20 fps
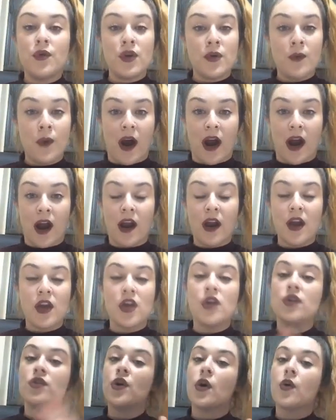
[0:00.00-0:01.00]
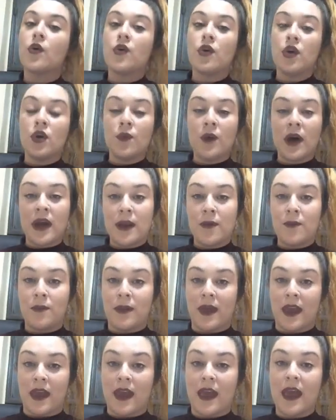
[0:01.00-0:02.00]
you are, you know who you want to
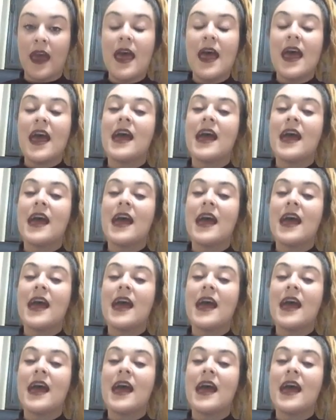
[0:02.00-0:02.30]
be,